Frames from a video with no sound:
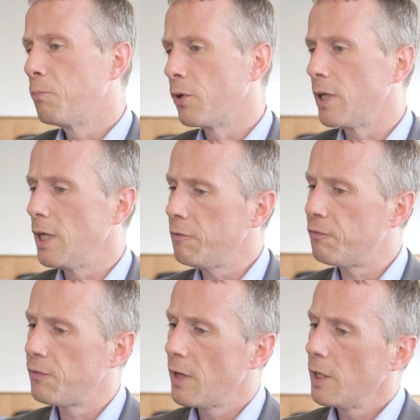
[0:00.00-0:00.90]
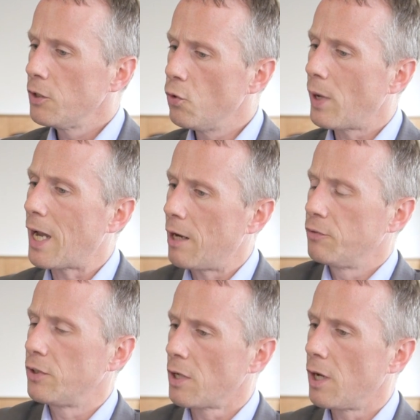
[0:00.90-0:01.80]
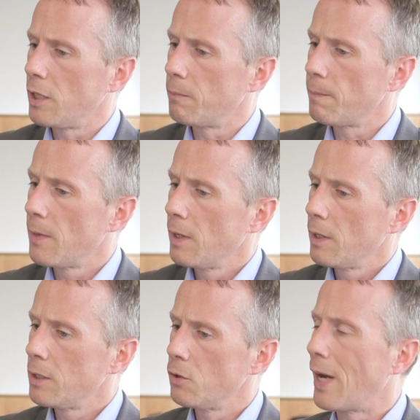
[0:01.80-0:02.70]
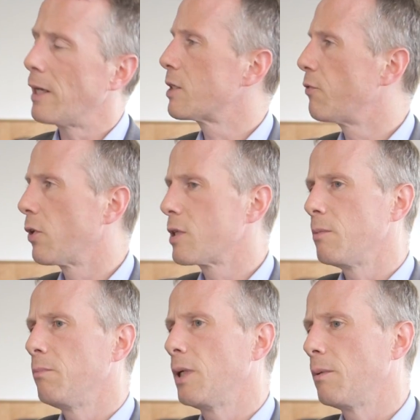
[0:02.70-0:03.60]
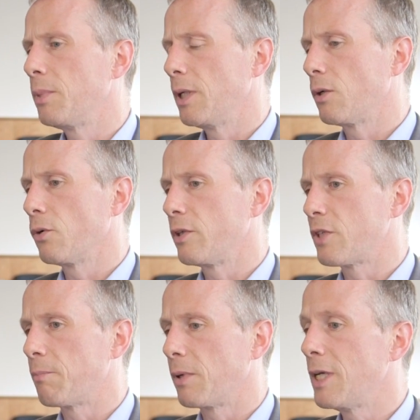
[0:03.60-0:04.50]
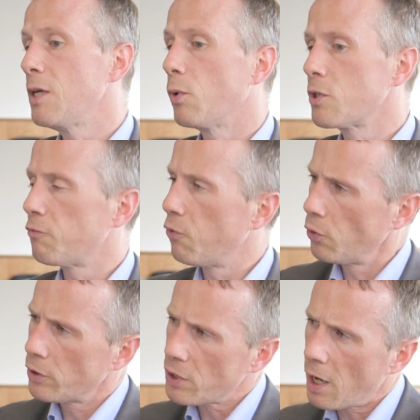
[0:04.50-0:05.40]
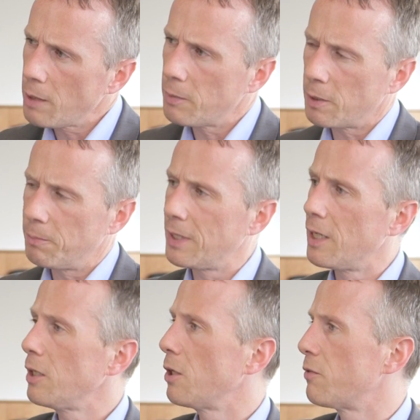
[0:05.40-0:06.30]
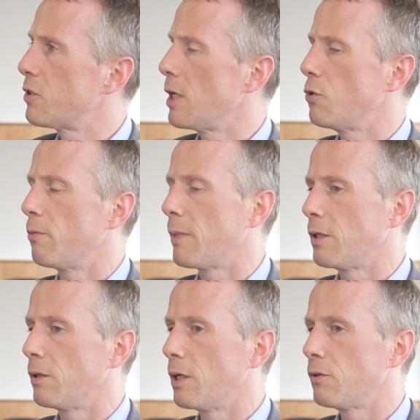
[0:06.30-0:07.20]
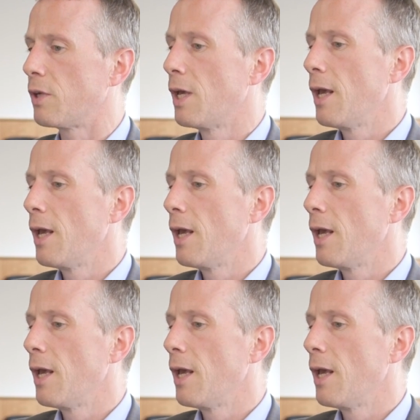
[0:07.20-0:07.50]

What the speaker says: But if you have the time, you know, Alec Ferguson being a good example, he was afforded time at the beginning of his tenure in Man United,